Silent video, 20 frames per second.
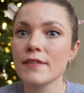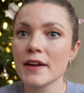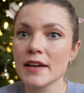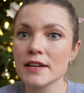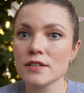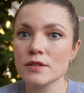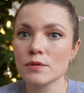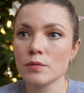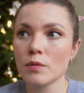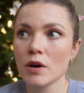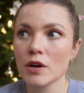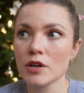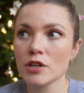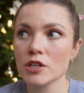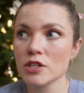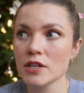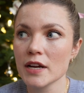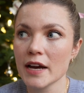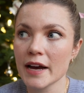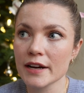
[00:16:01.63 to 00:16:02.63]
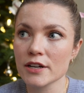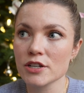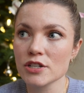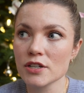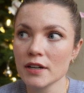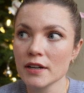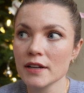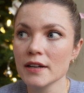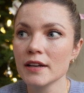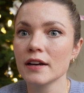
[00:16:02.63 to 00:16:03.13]
face wash.
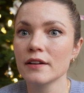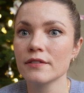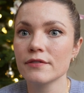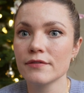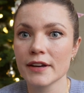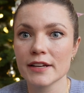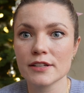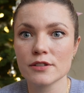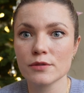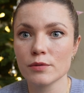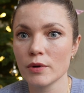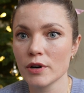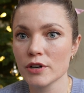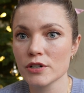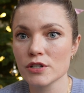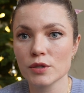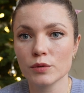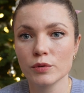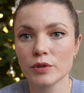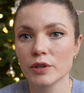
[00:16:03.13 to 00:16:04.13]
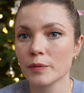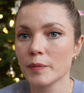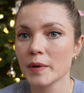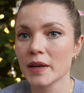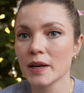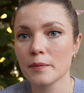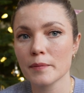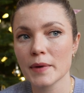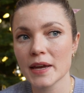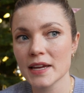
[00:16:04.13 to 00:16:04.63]
Actually, a face wash would have
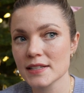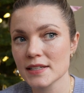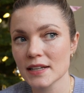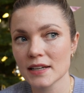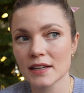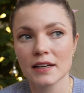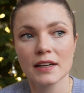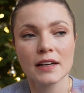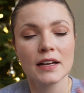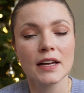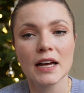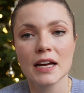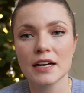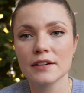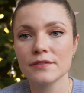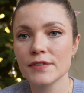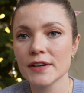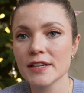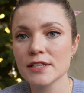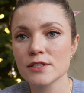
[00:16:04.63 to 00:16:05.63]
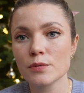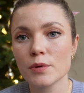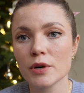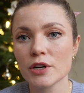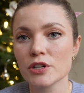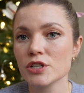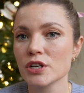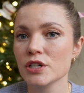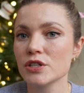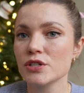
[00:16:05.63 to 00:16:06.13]
been amazing. A face
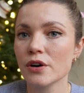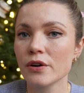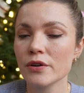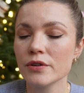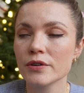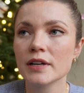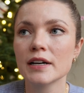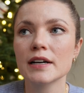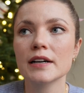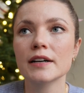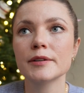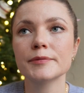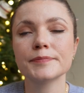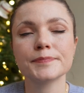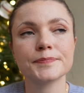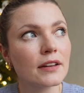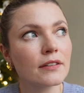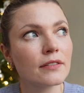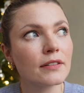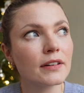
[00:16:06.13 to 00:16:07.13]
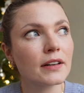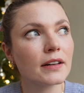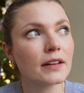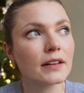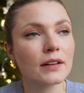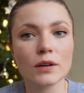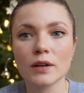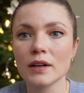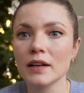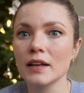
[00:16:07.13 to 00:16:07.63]
wash, a toner,
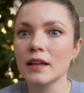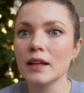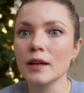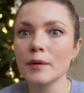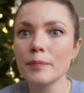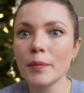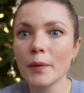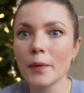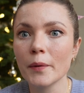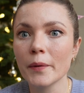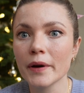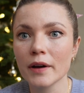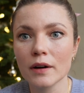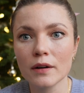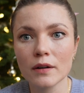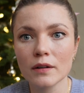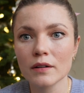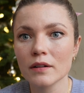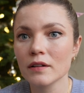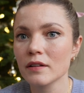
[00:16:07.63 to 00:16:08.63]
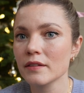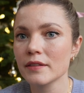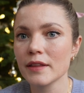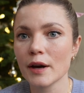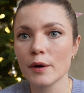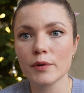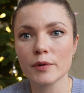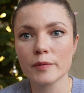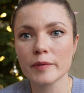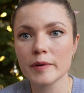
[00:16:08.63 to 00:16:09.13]
even lip oil.
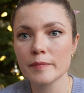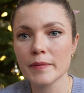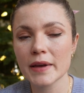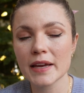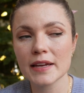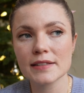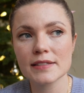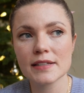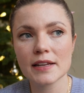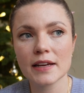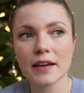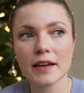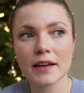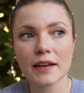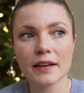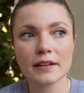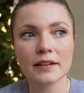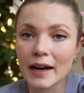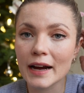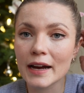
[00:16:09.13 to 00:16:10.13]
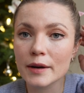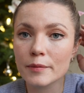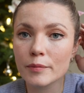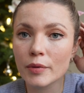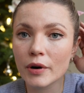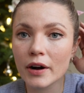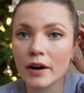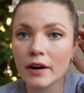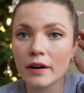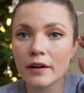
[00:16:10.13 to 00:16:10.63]
That would be amazing.
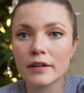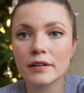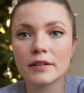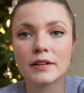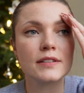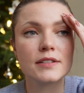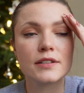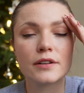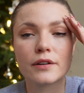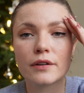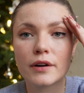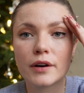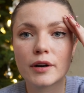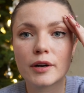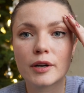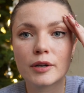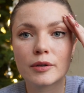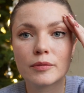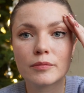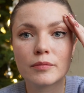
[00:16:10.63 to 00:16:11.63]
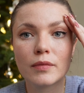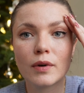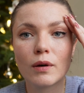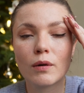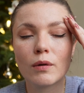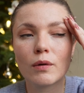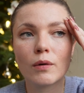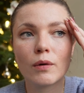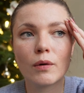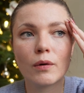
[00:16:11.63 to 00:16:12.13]
Eyebrow serum
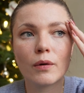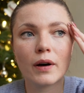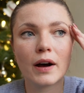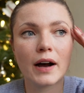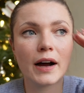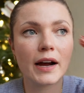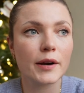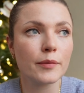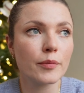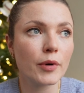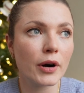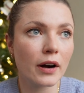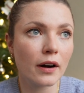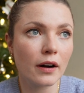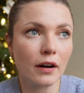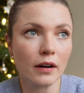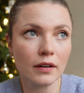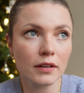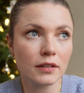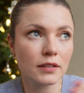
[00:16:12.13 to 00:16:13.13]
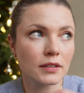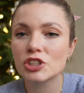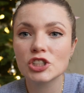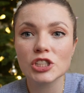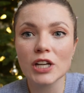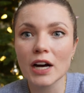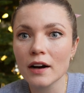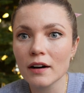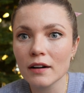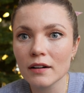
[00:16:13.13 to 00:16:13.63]
or eyebrow
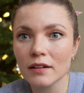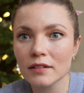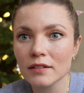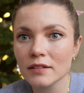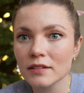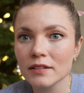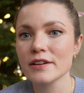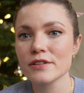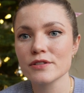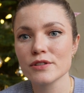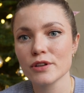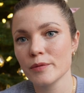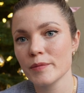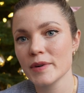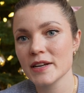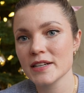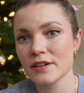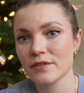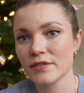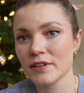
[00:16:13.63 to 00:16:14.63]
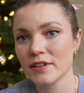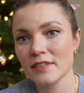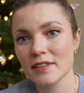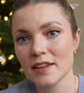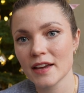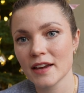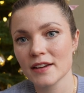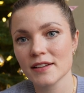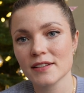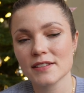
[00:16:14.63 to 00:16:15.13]
gel. There's so many different
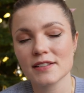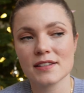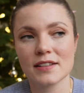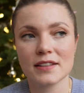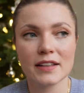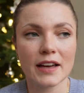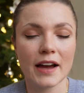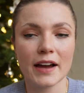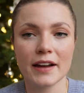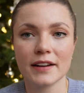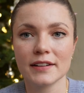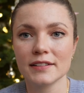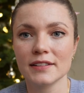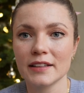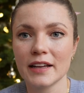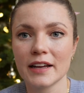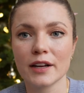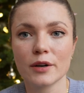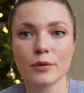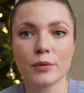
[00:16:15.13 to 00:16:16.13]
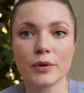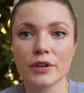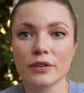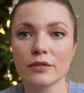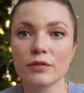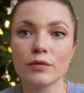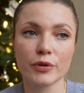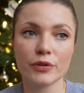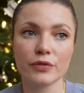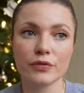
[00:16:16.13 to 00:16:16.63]
things that I would
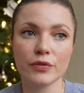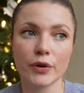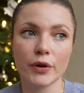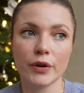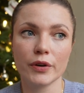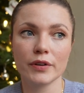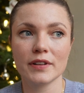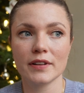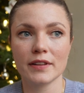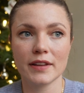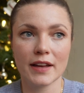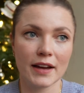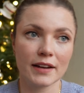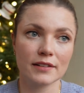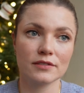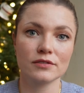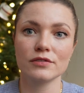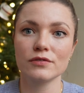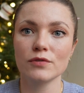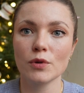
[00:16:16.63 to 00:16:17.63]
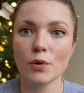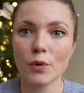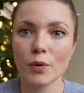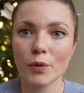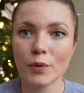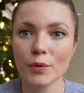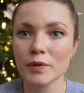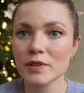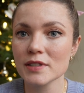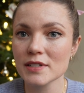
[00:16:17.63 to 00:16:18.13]
have preferred than
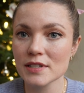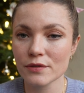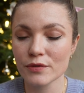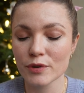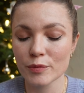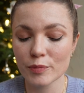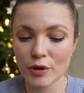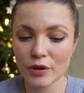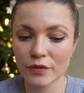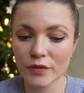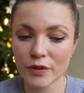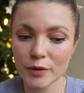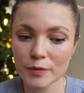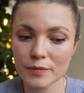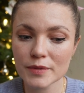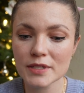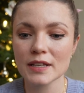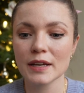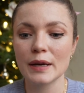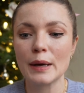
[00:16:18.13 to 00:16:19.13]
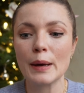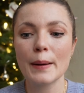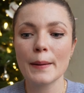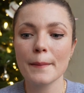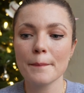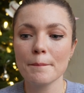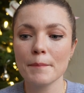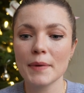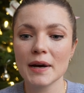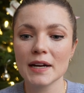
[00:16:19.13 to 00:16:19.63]
four different perfumes.
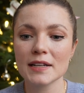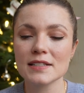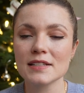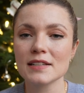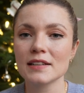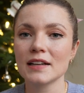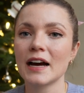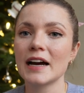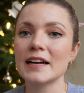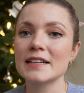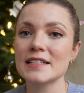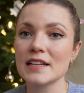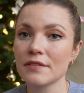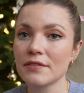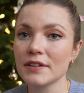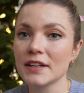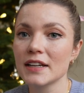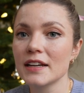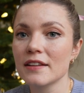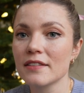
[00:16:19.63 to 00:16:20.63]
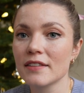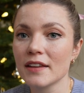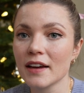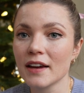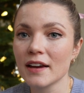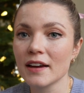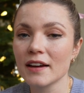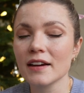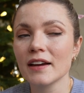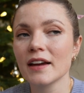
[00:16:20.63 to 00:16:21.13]
But I definitely
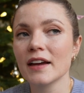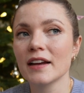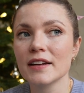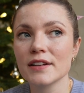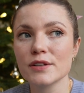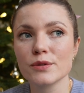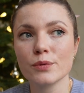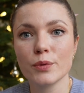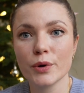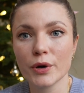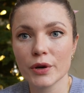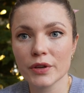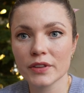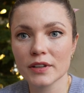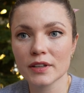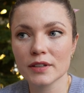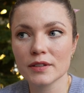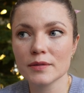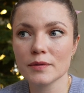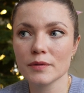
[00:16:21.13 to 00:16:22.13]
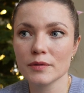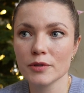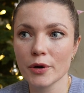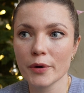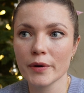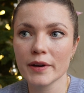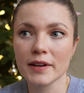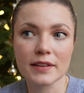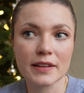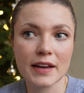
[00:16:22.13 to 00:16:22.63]
think it is worth it,
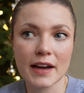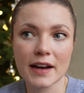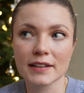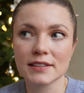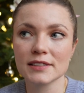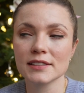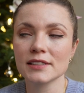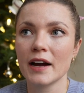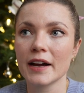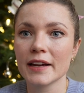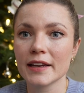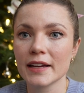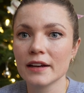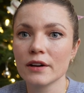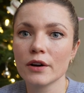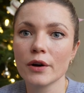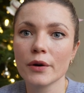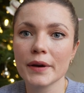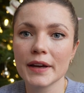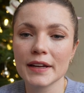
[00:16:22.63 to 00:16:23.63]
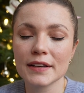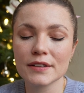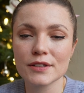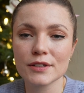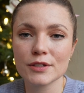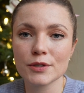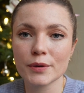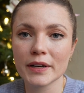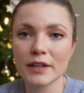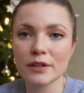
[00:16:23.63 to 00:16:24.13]
knowing that I can go into
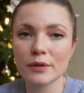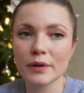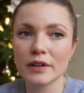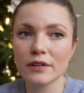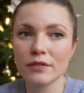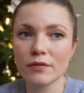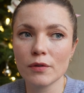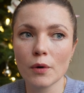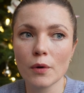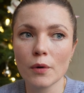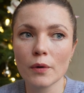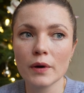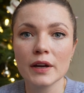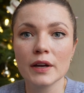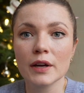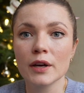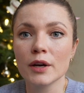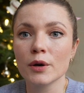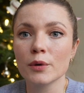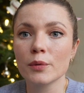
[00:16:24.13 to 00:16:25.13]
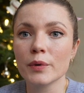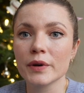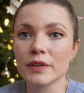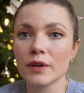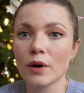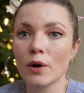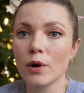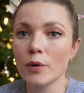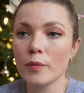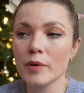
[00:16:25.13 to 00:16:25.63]
2024 with a
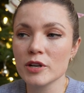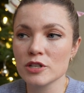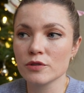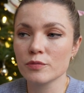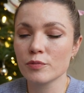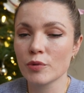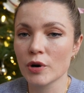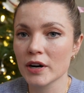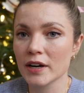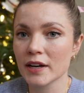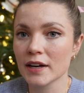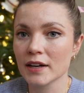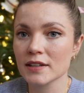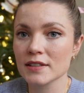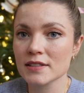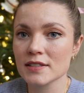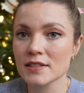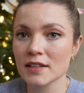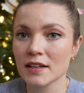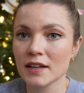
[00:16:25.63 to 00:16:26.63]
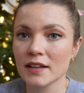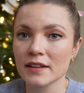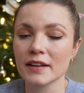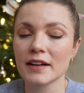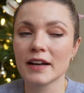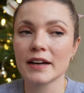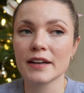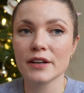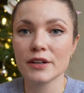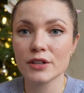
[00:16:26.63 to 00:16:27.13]
whole bunch of products that
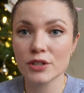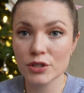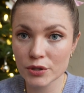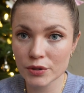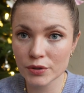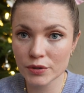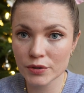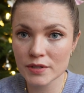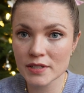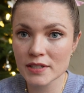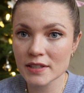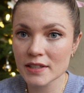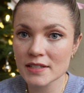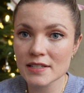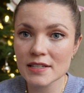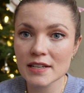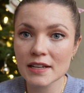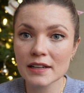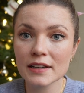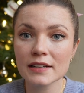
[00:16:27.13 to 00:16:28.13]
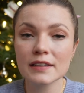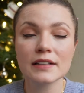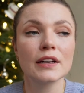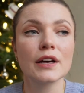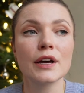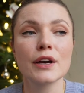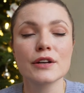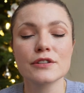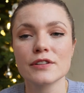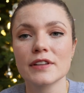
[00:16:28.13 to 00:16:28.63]
I can use this year,
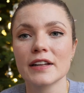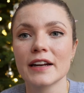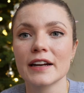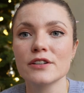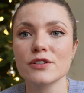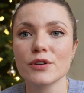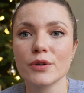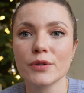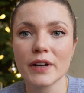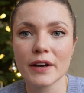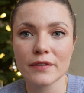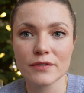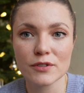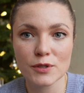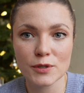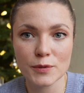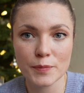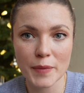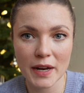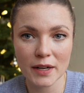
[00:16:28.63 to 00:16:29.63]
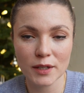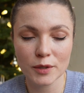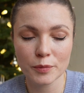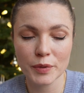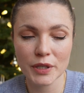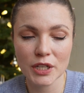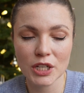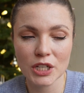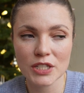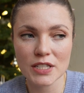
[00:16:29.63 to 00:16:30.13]
so that I don't have to spend,
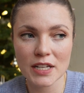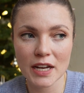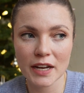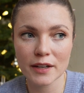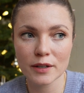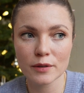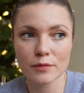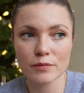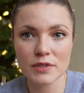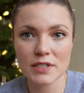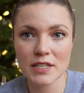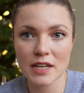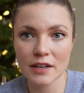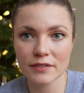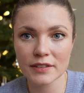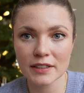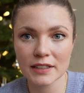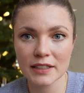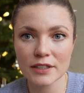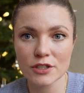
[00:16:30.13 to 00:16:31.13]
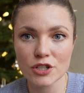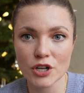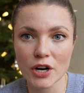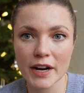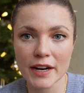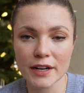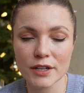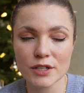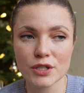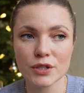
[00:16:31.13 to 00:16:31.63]
because I am definitely
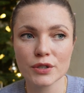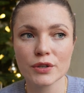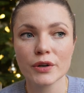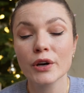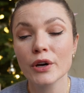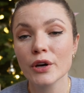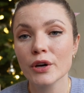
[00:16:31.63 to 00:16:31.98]
trying to